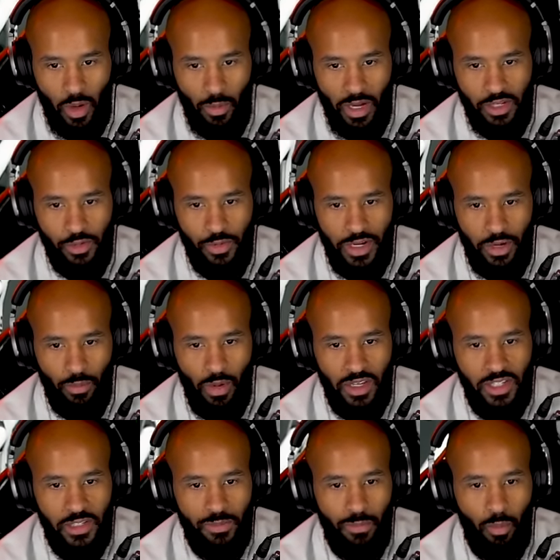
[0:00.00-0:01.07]
Watch this right here. Watch
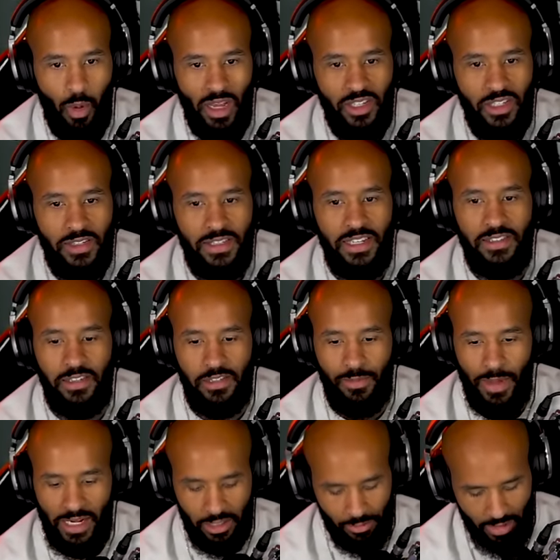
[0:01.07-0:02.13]
this distance
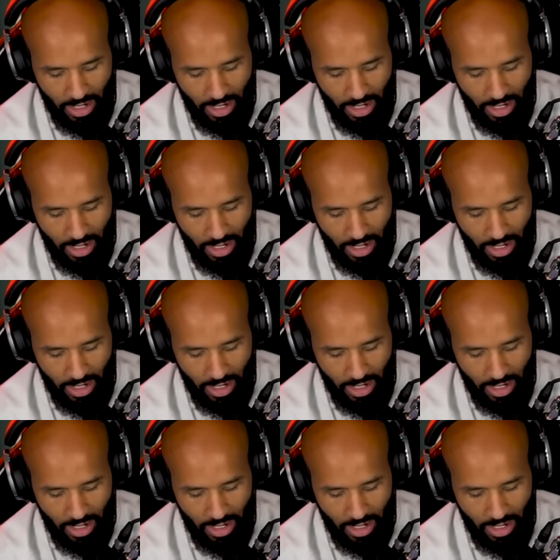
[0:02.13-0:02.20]
management